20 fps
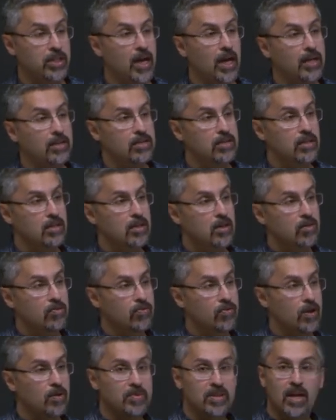get
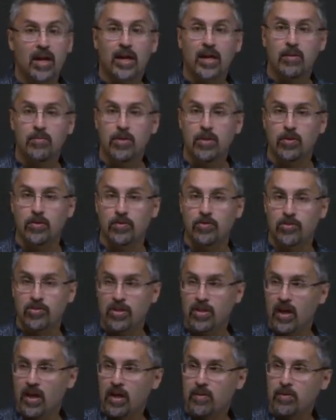from the IMU. So
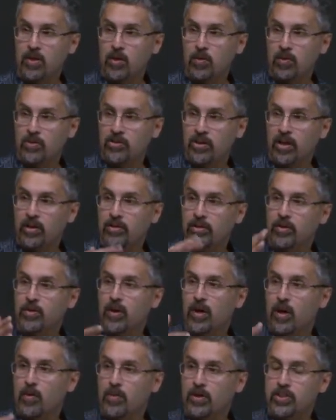the IMU will tell you
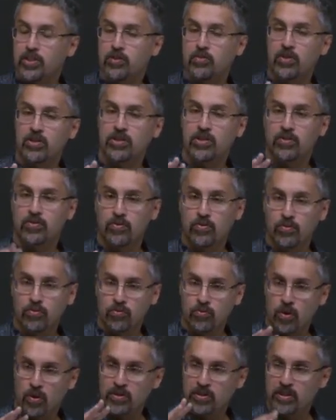how much you must have
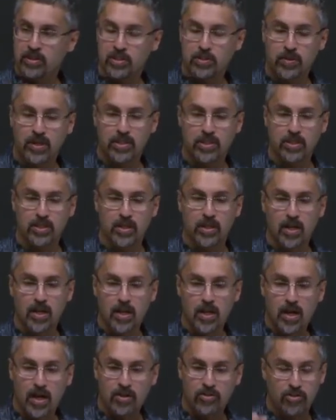rolled in this direction.
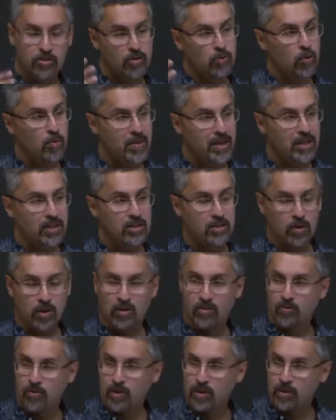And so the remaining degree
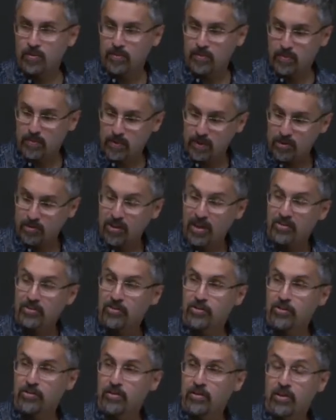of freedom is
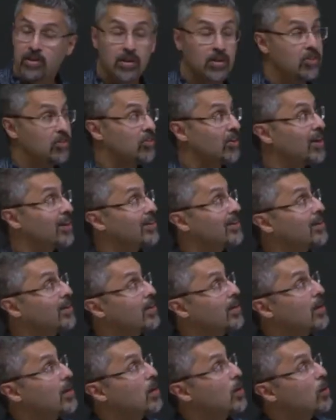altitude, Z.
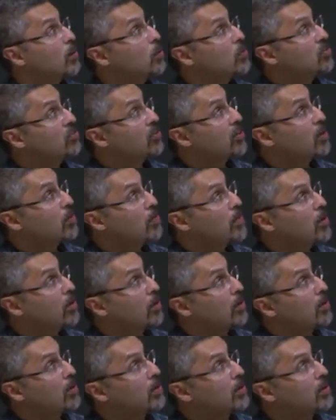We stick a
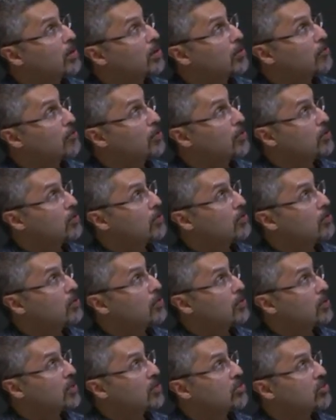mirror in the field of view of
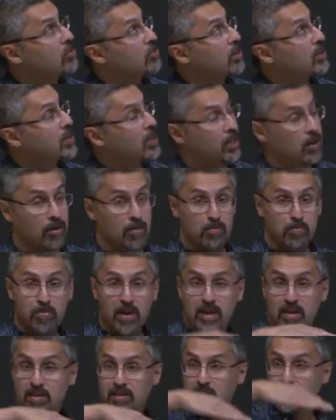the laser right here and
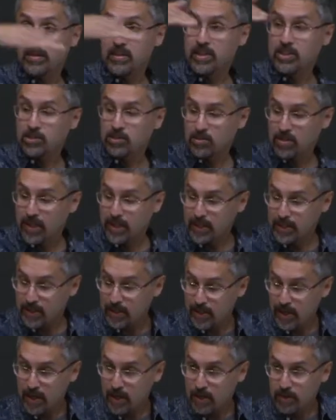bend the laser light
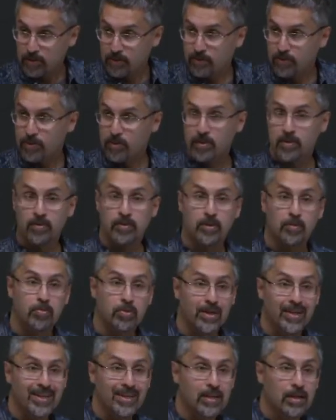out of the, the
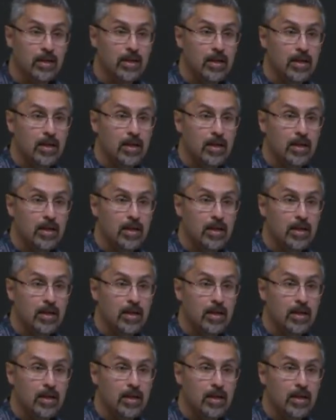plane